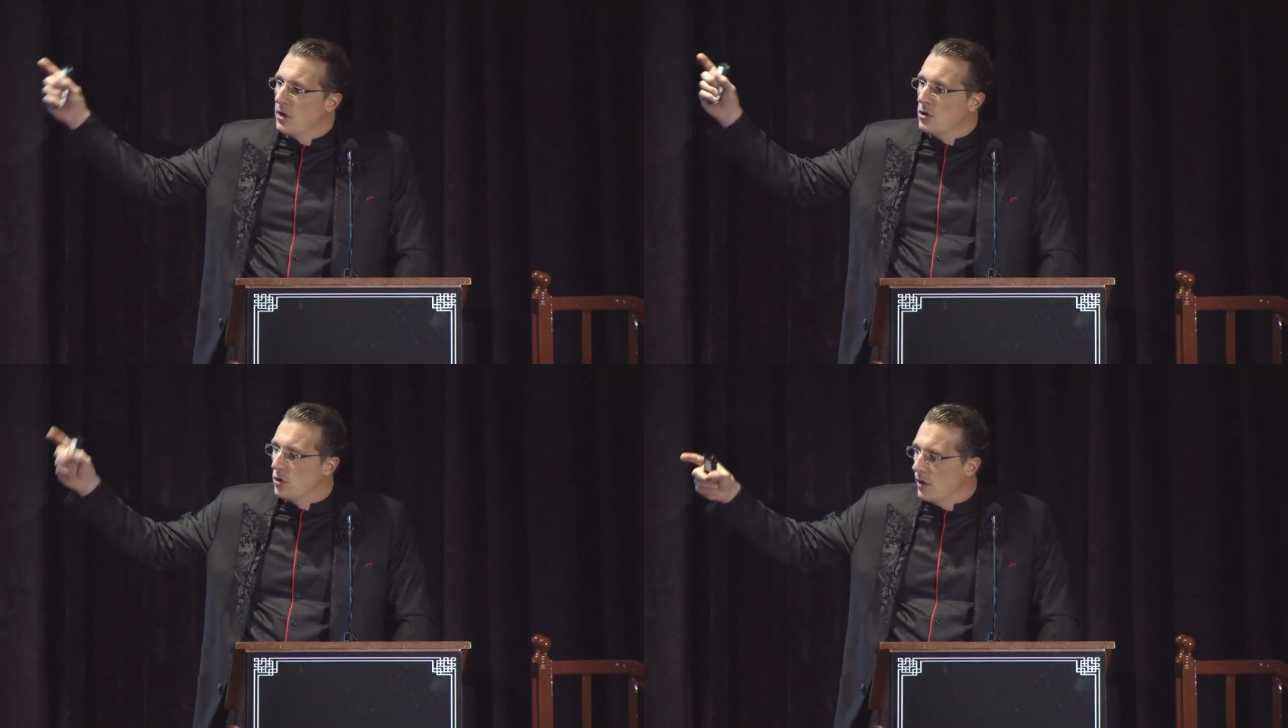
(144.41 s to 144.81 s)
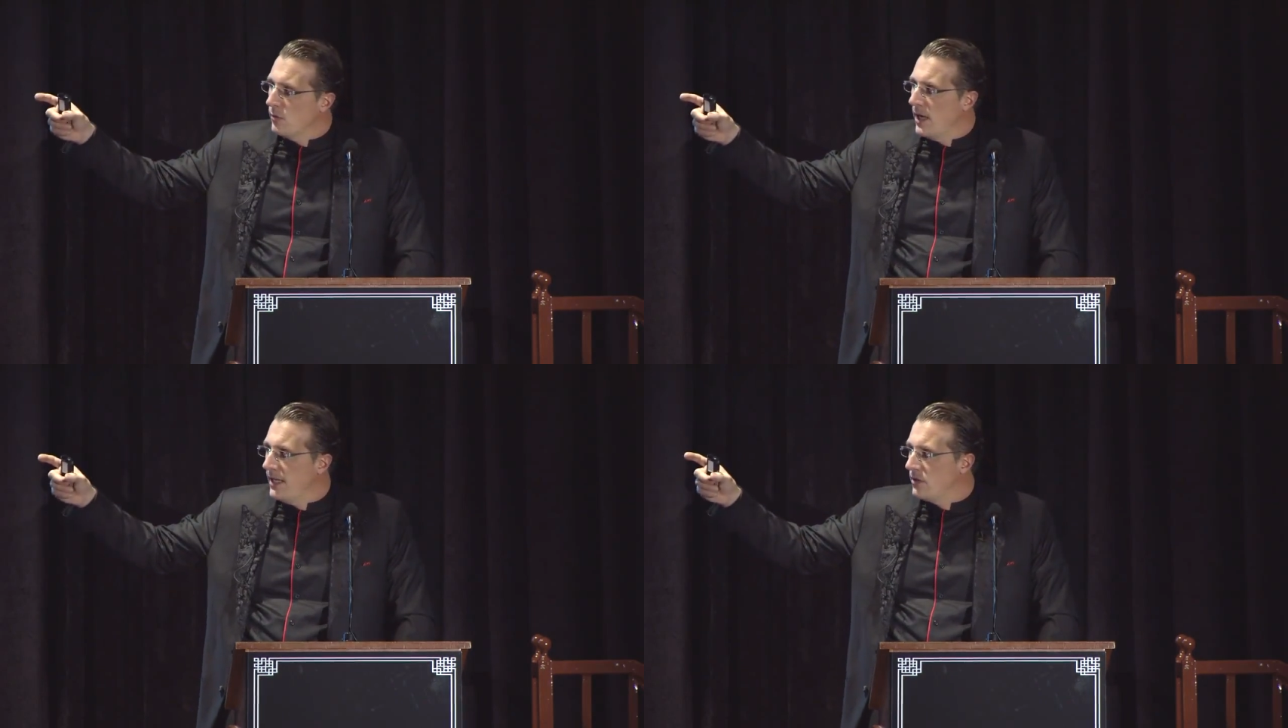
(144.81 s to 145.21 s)

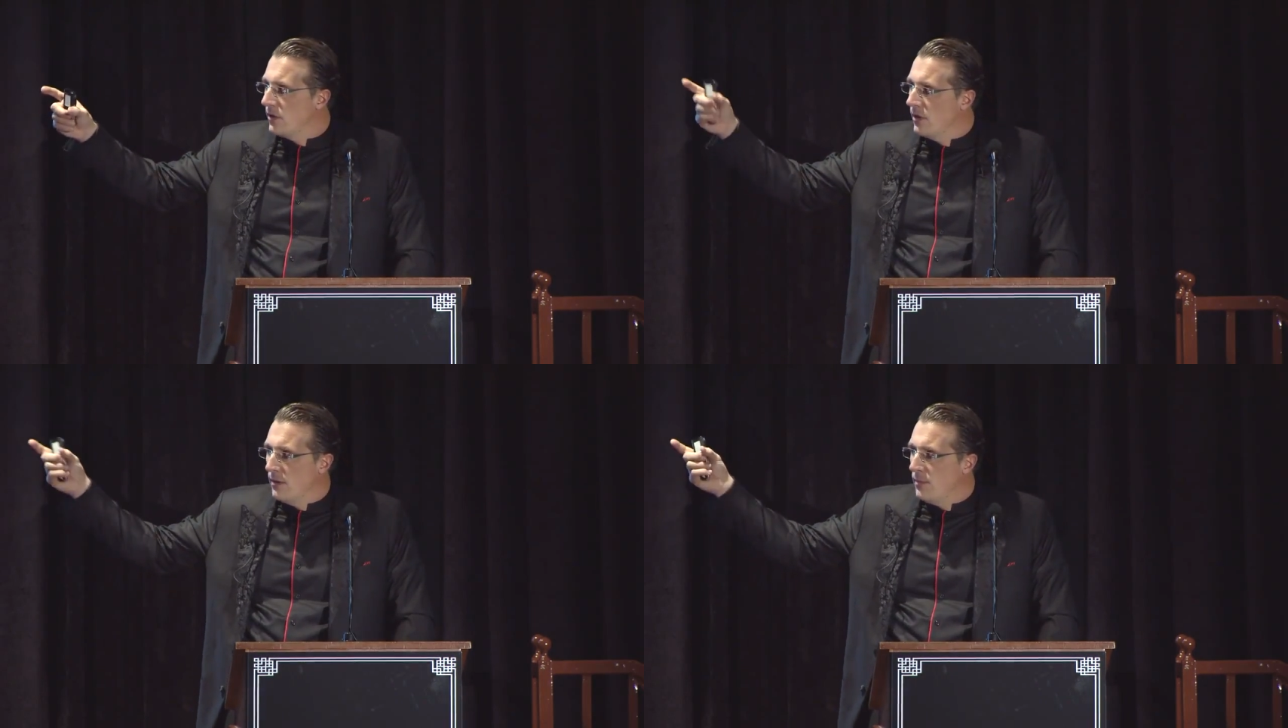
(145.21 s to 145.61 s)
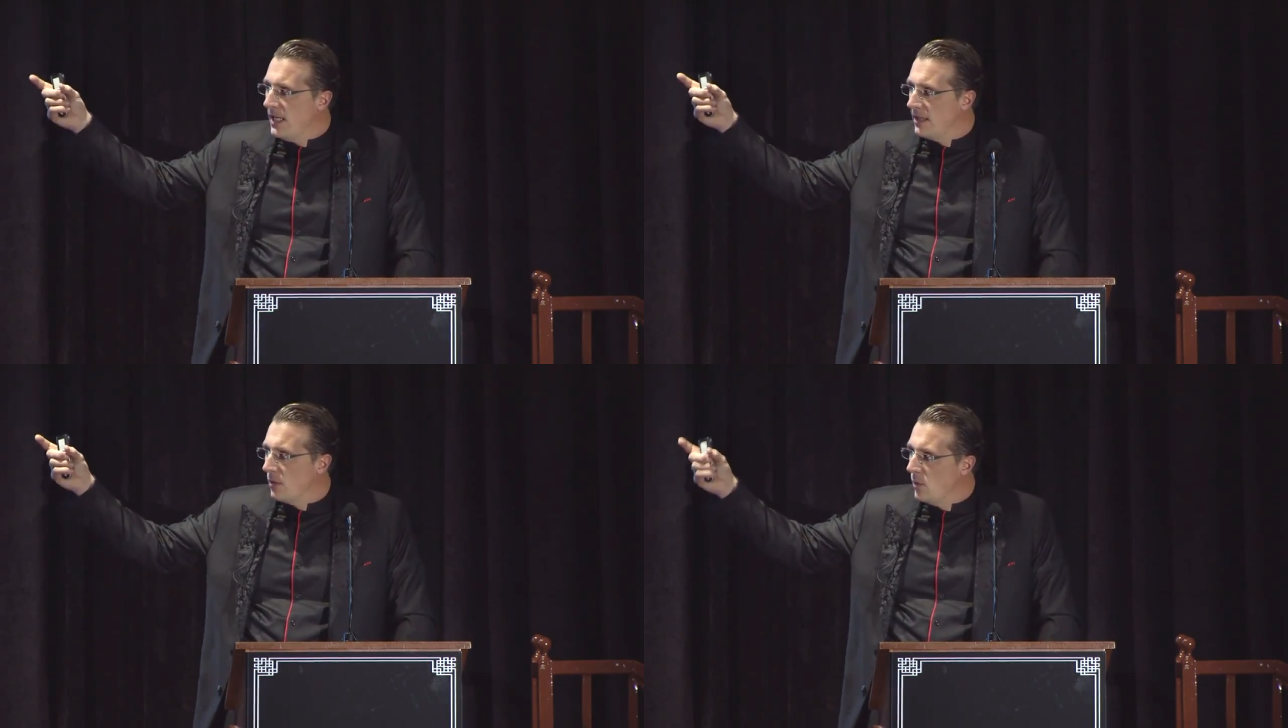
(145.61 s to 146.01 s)
Short rates are going to
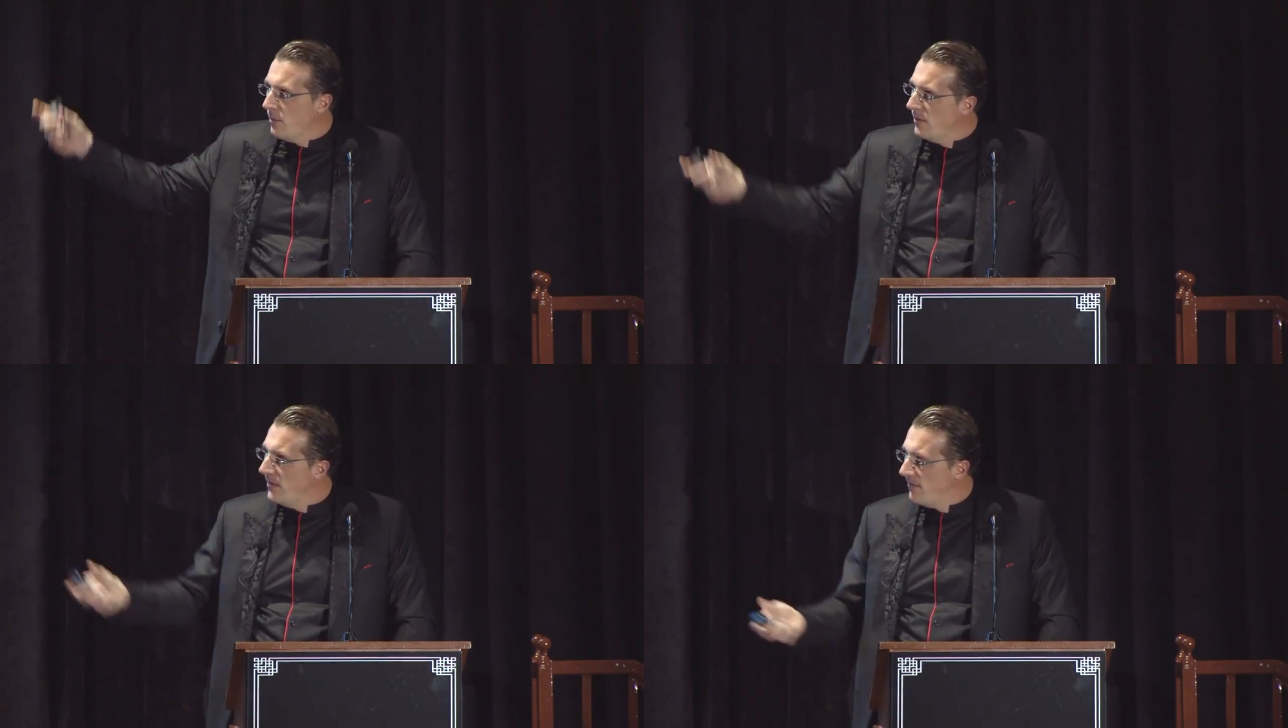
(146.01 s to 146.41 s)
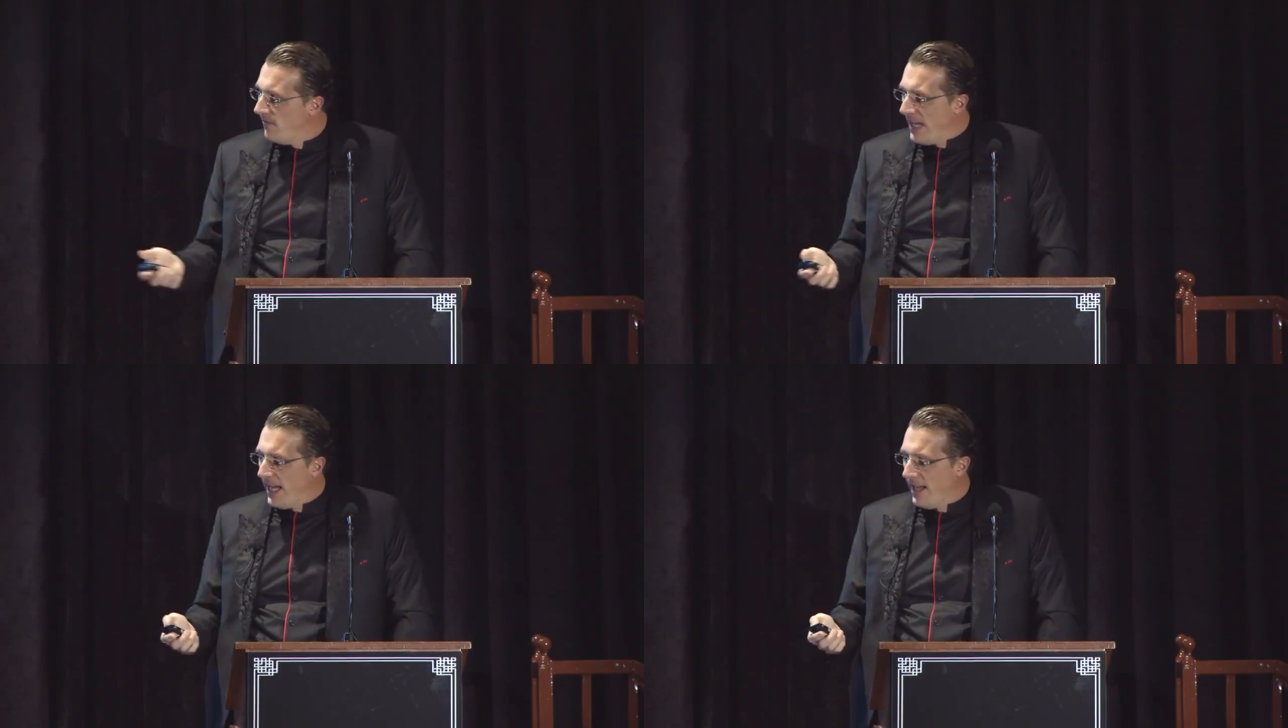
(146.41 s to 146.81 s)
be at the whim of the
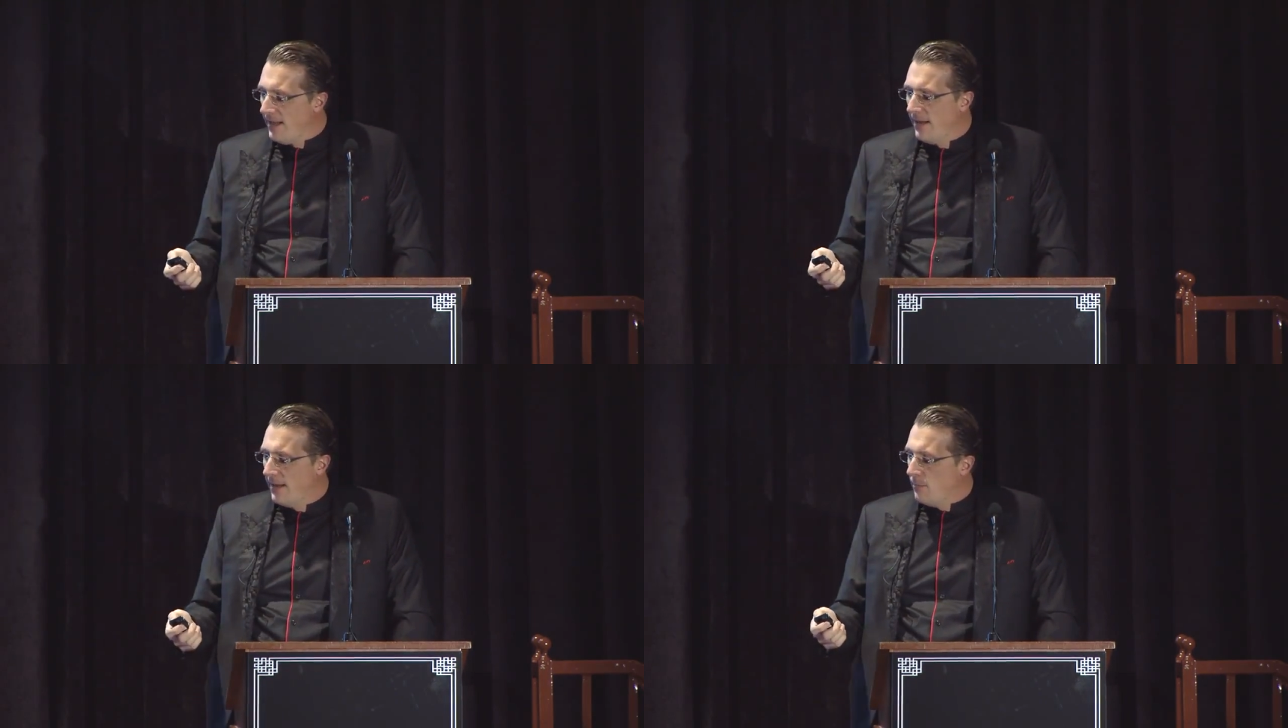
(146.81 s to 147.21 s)
Fed.